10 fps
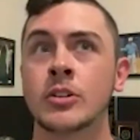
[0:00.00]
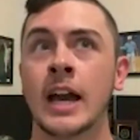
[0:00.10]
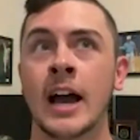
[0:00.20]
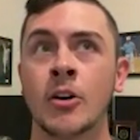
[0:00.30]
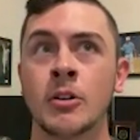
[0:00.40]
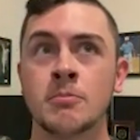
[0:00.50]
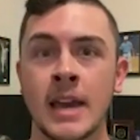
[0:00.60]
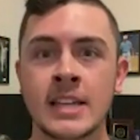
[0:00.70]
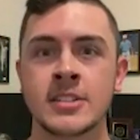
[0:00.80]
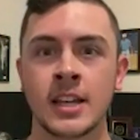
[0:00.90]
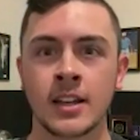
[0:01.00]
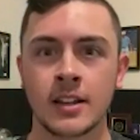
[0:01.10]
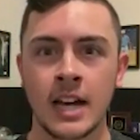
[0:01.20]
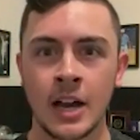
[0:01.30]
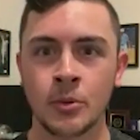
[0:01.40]
how
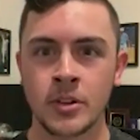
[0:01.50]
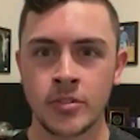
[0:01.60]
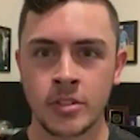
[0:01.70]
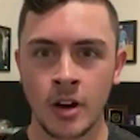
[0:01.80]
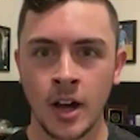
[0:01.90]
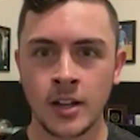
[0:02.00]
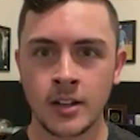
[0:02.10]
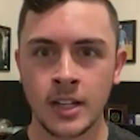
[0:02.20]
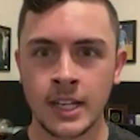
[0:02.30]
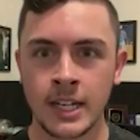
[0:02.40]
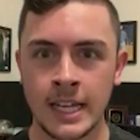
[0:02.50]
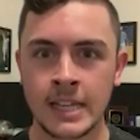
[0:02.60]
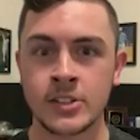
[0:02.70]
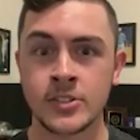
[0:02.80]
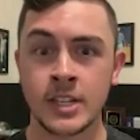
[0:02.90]
amazing I would have thought it is.